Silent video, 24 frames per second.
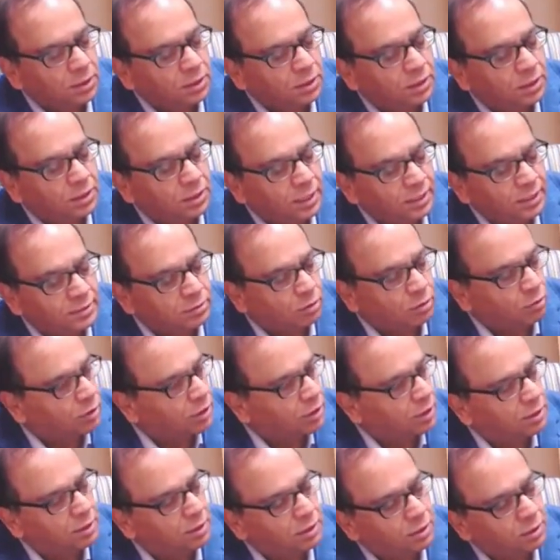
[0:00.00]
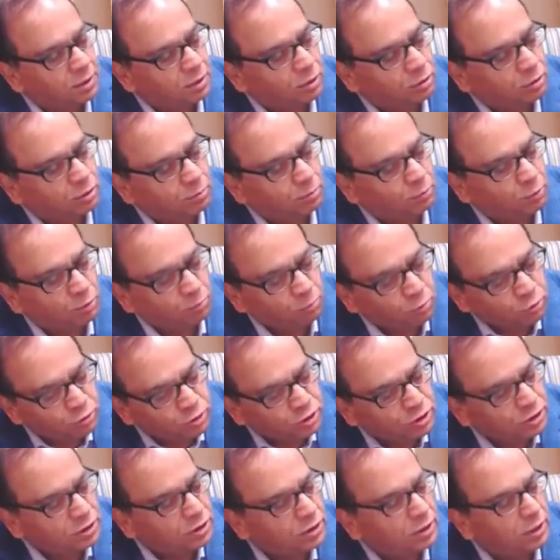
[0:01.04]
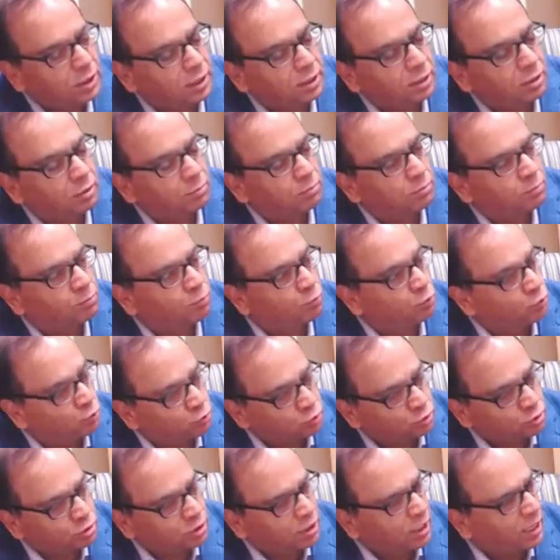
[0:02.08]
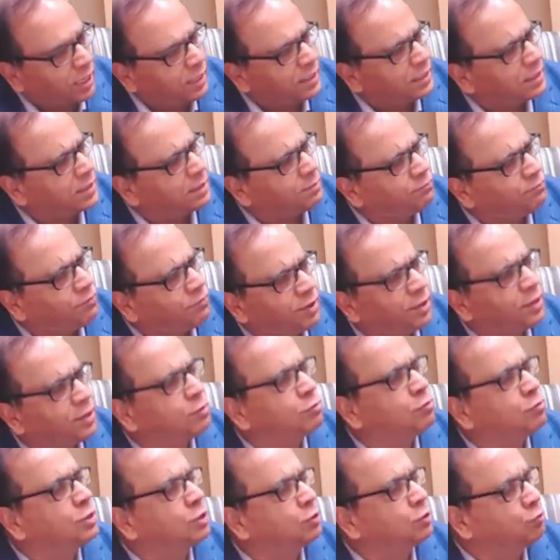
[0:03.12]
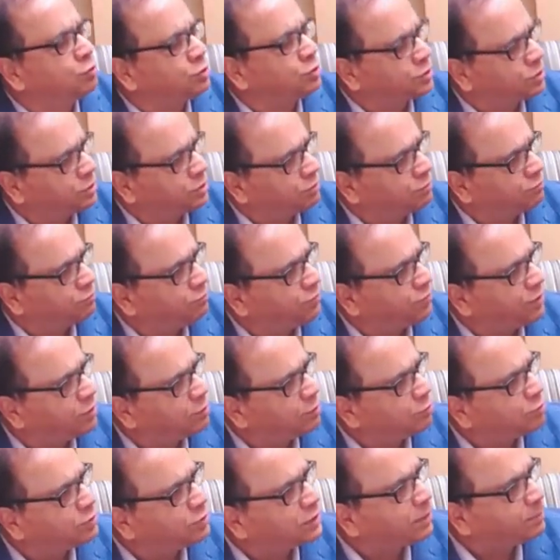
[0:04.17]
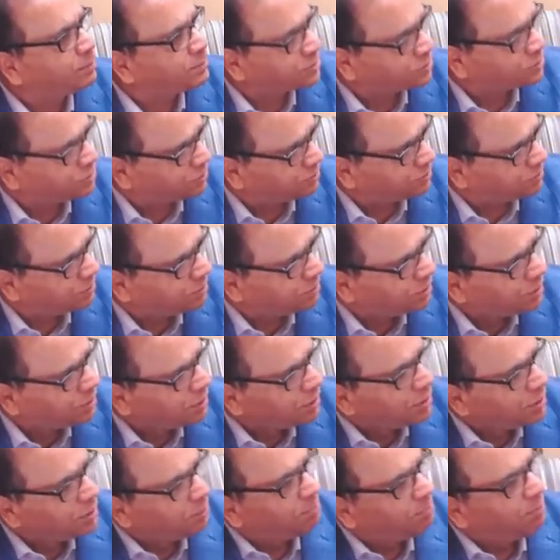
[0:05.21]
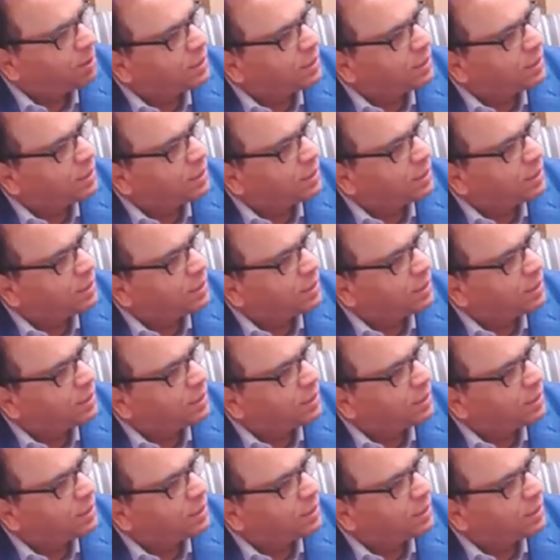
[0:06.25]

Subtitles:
he has got a, Dr. Manmohan Singh and Dr. Bush had a very good equation, very good chemistry. But